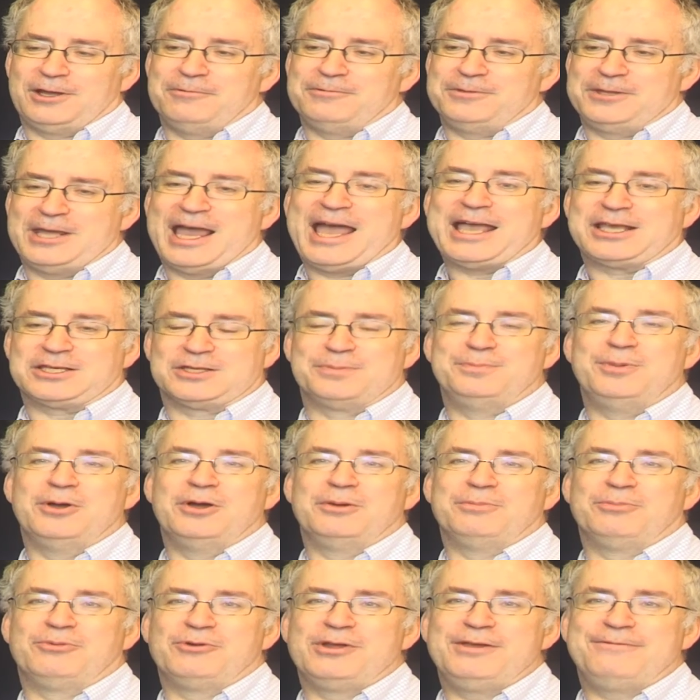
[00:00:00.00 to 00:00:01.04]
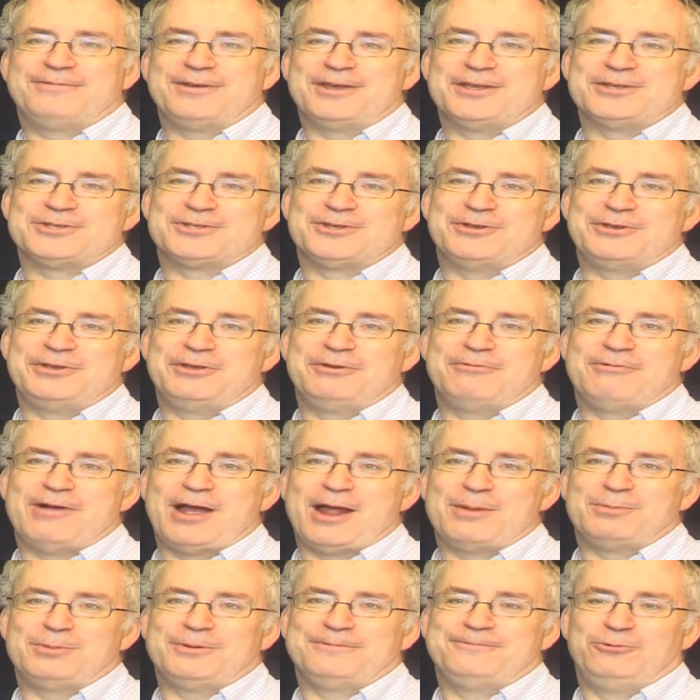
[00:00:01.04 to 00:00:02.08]
the expert briefings that you
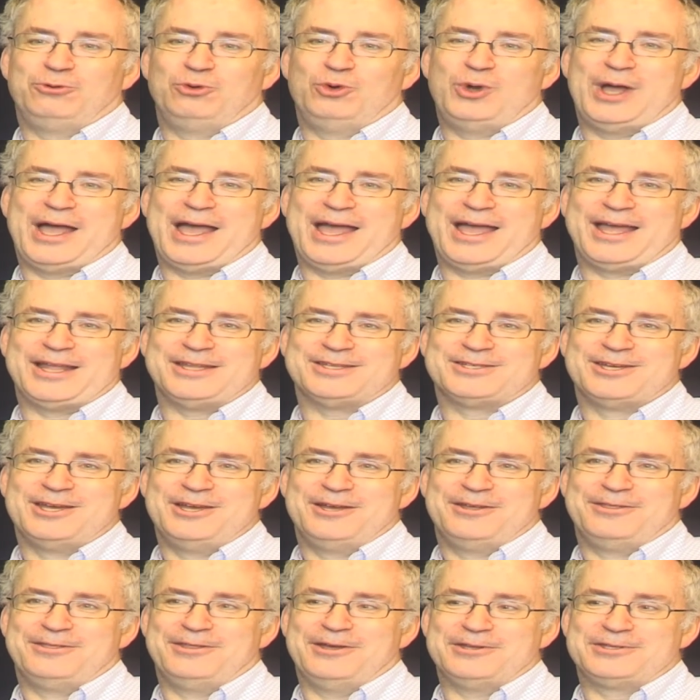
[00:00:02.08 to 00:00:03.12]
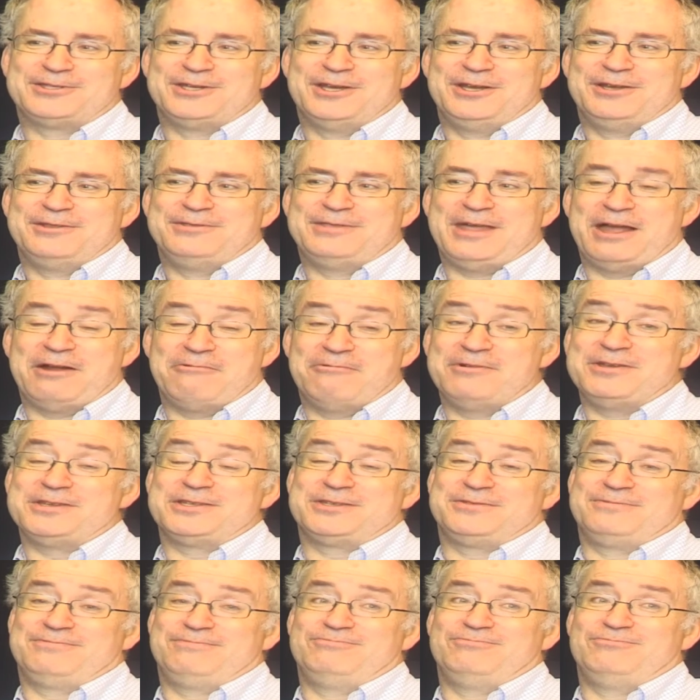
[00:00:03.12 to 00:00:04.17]
ran beforehand that there
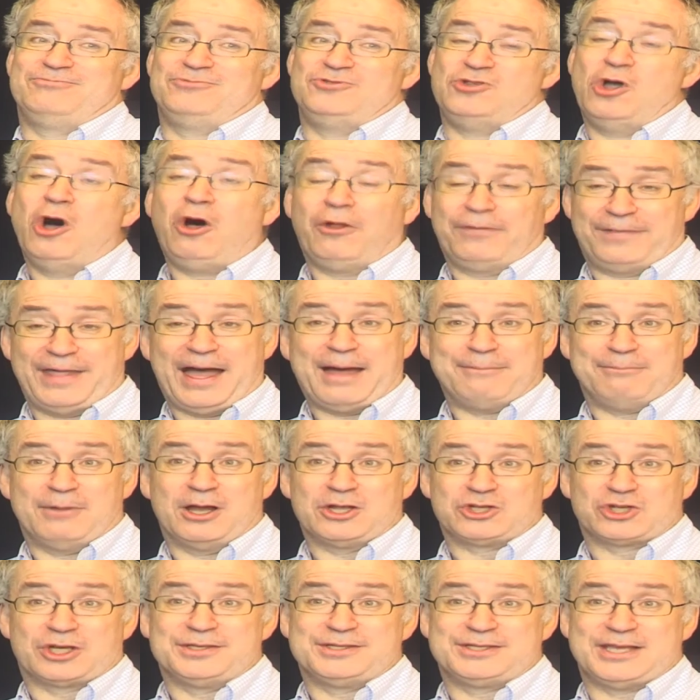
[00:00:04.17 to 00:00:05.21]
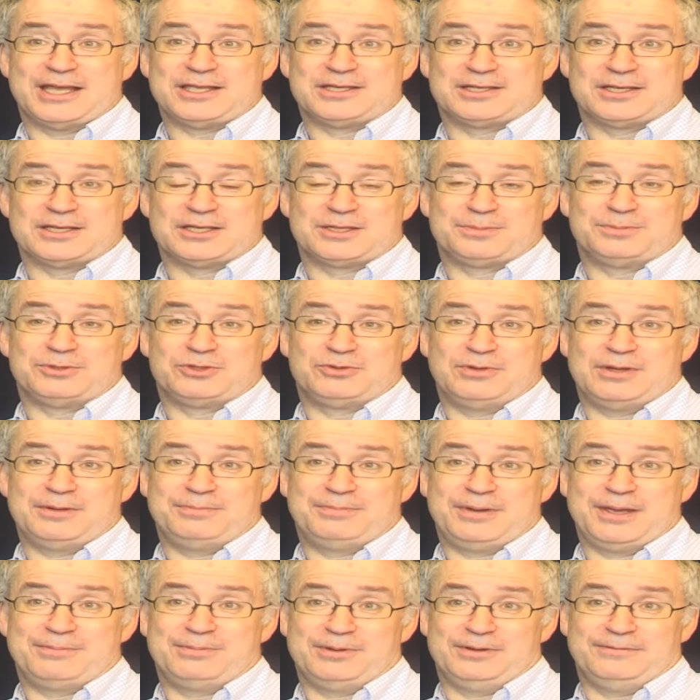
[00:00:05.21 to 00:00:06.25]
is not that much consensus between
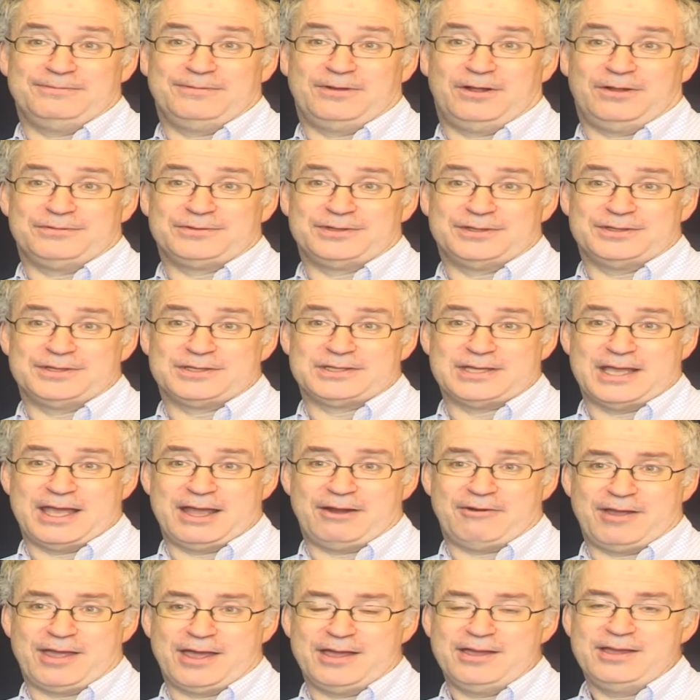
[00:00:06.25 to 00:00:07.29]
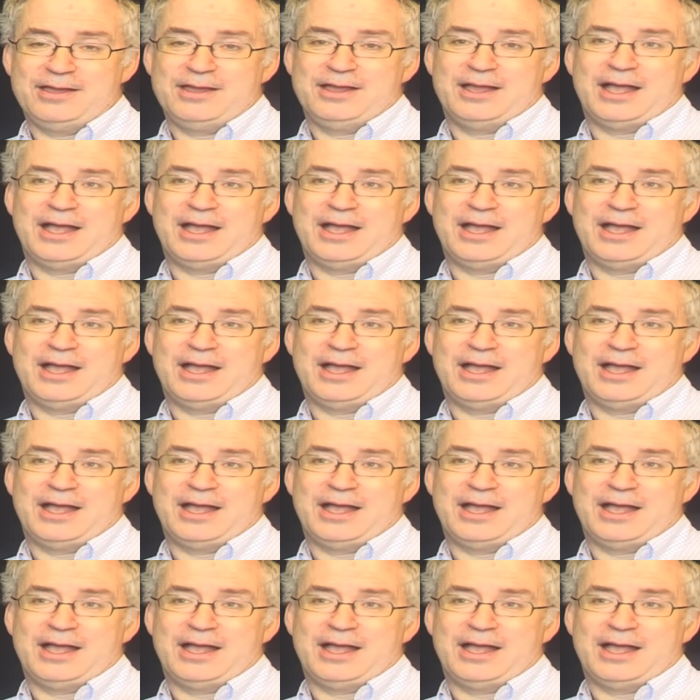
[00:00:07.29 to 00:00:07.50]
people involved in this area.